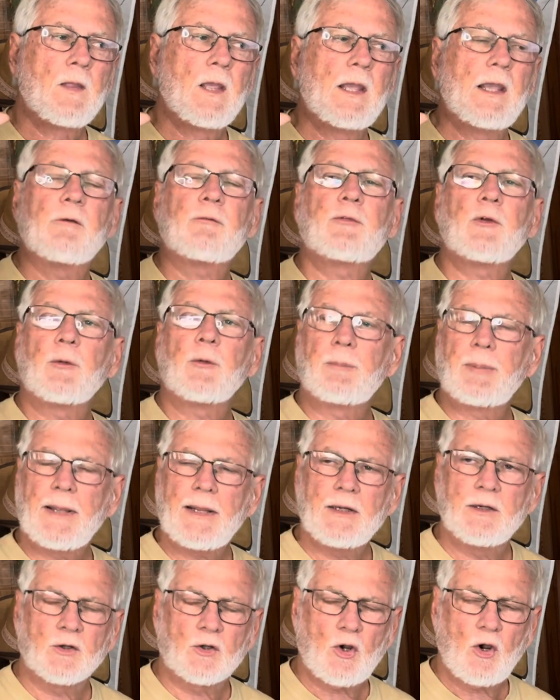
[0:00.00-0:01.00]
if they're
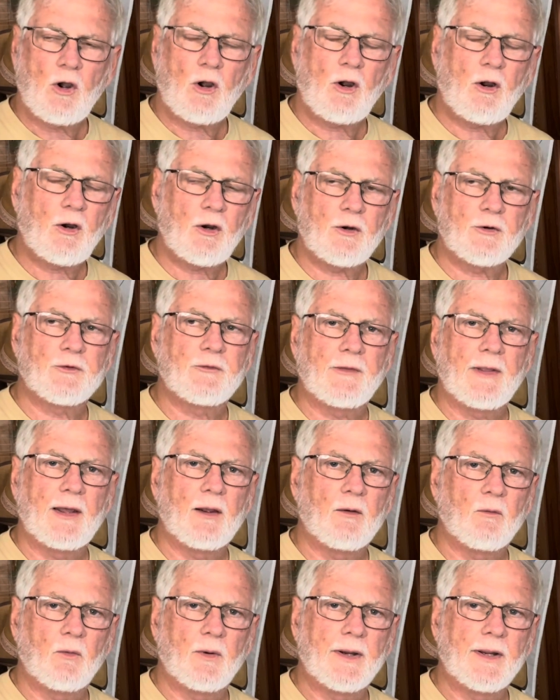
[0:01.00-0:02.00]
painting cars
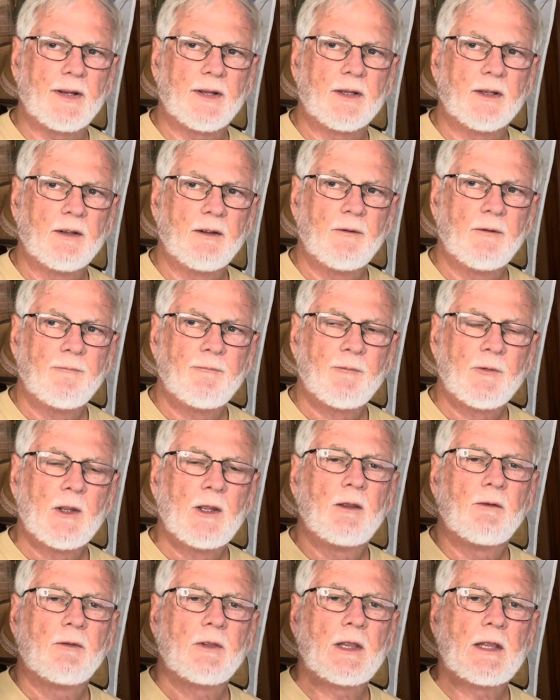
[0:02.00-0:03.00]
that way,
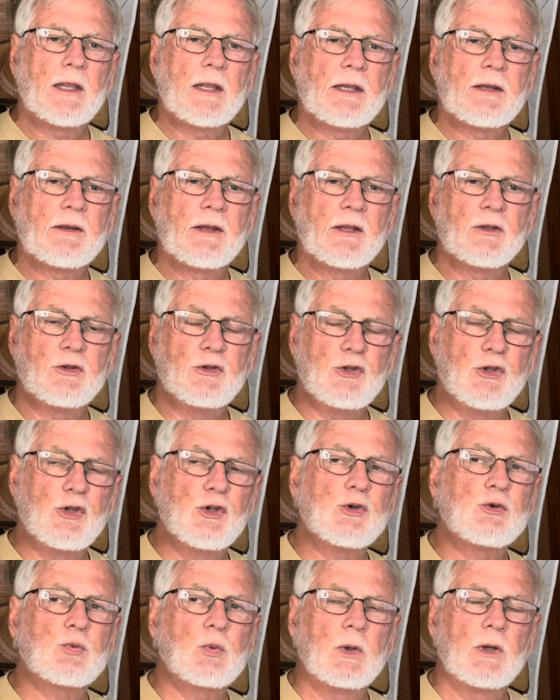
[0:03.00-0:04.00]
they
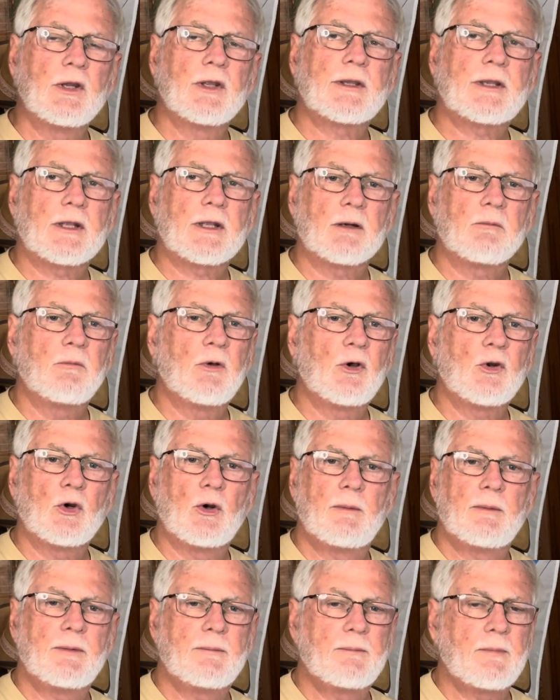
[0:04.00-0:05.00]
usually look at a
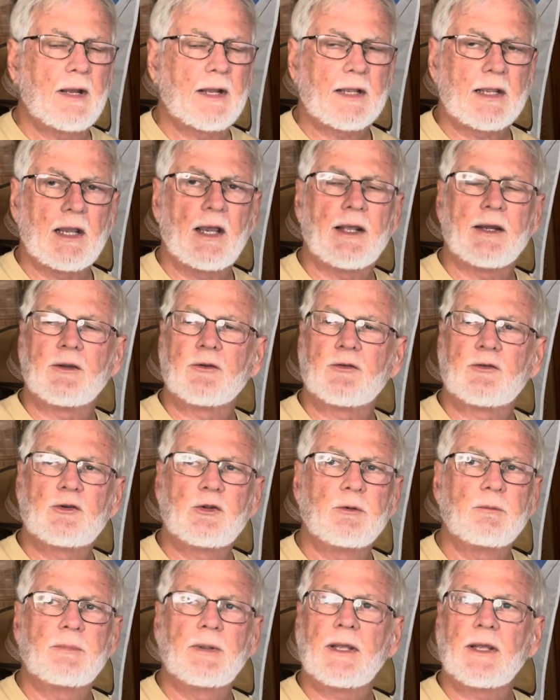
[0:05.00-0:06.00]
motorhome and, my God, it's
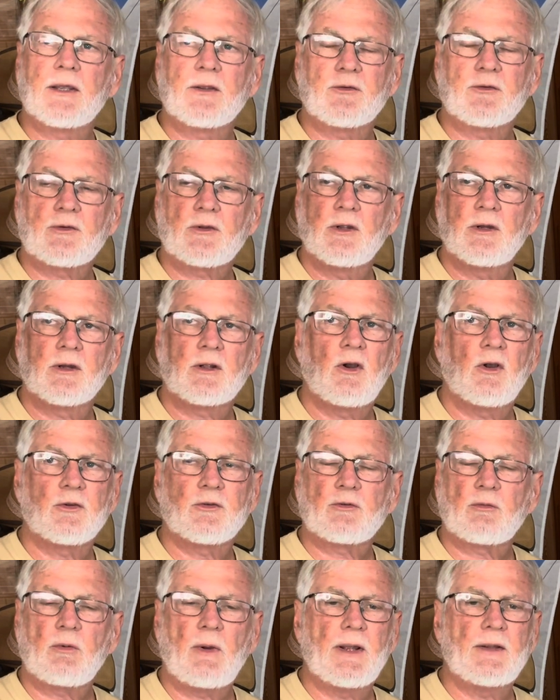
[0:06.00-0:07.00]
too big. It's going to
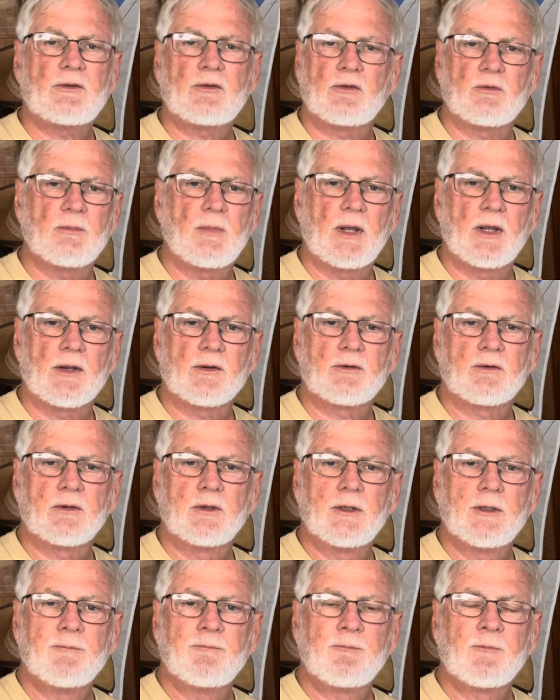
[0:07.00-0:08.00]
cost twice as much.
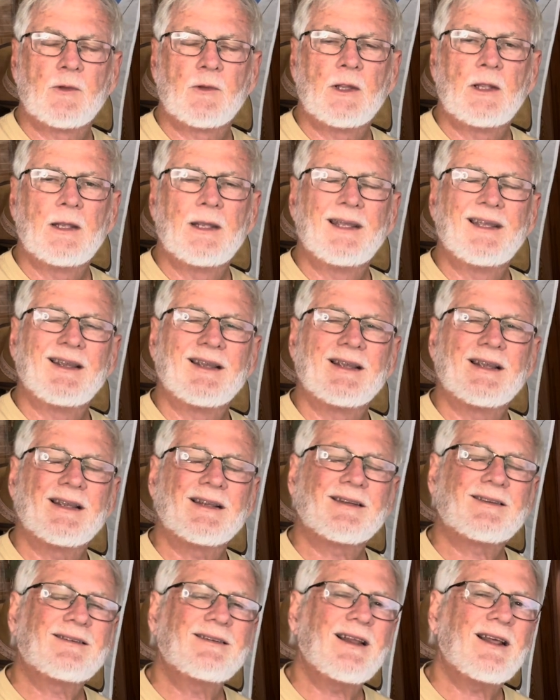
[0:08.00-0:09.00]

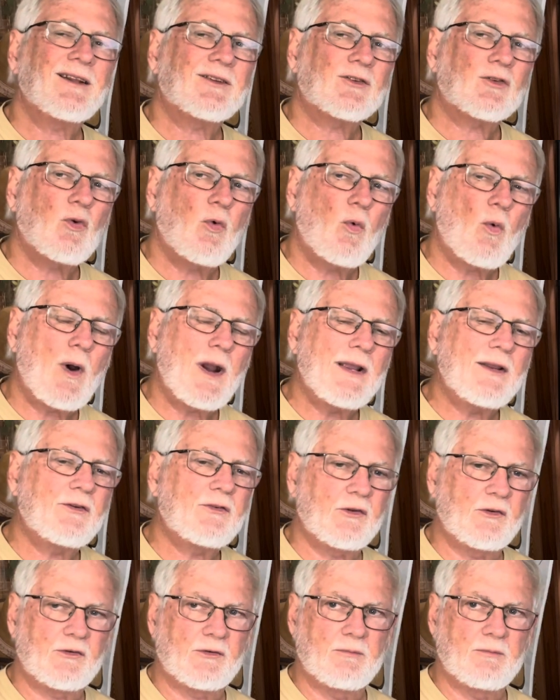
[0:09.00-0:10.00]
It's not
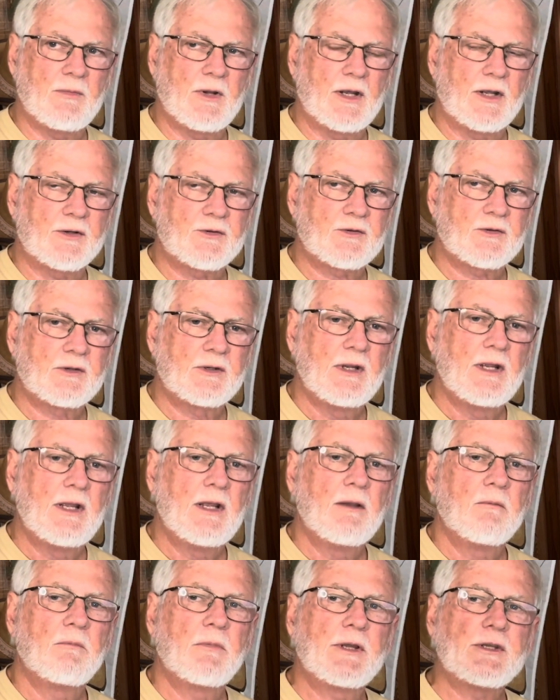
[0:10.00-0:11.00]
twice as much,
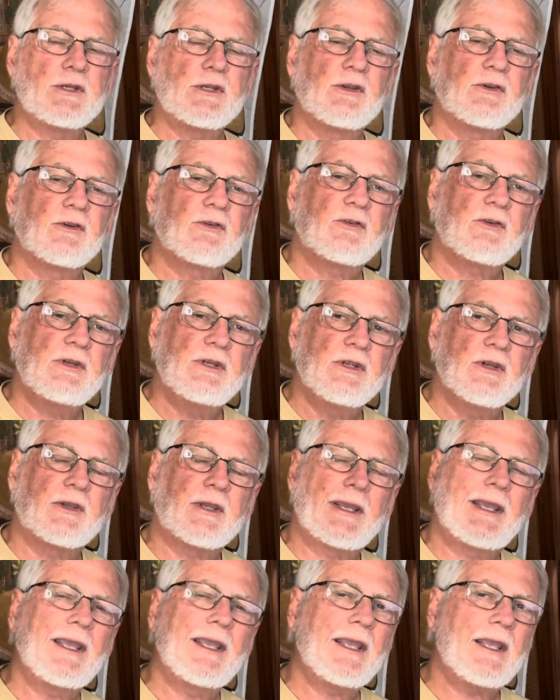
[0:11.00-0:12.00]
but you
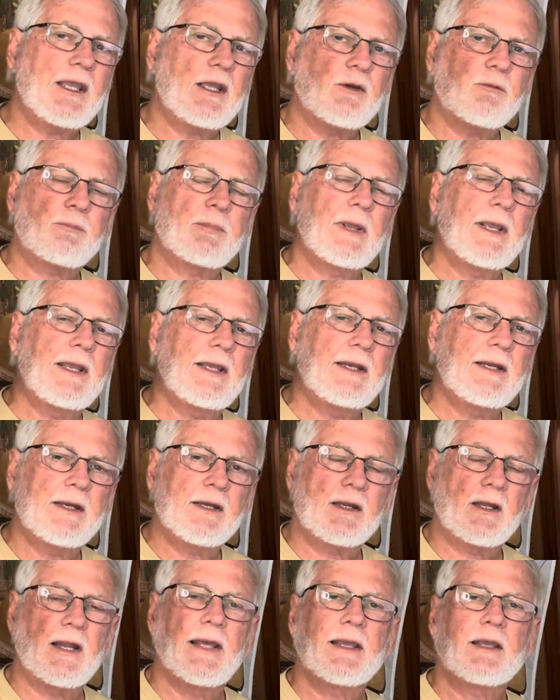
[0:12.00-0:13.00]
can't paint
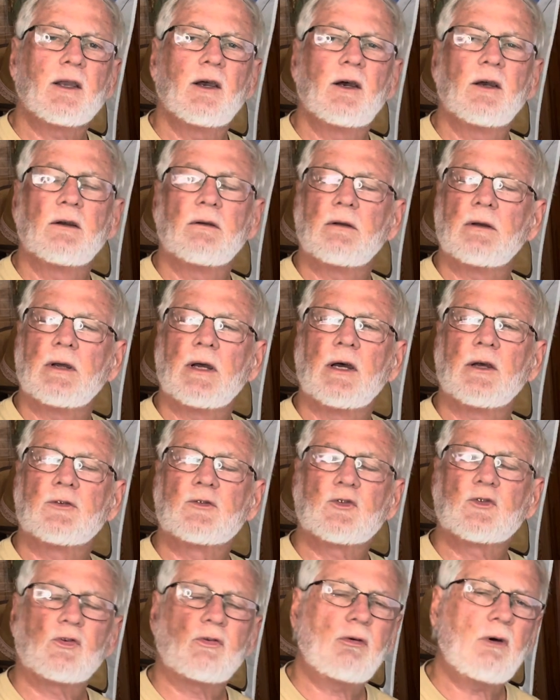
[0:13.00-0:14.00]
it like a
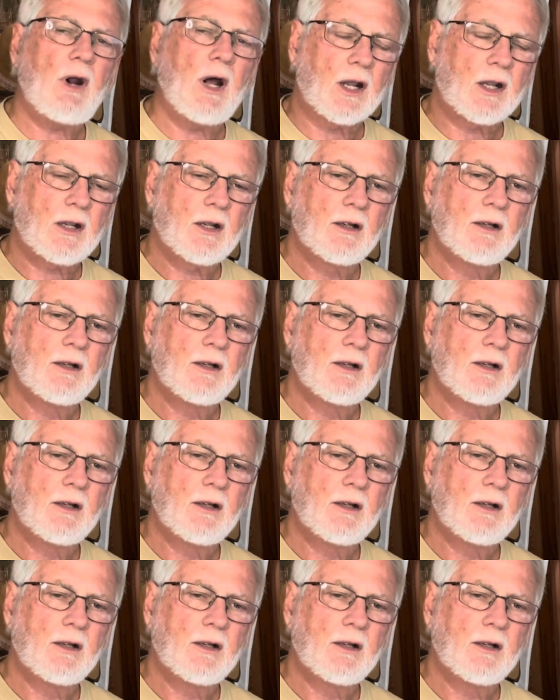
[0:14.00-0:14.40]
truck.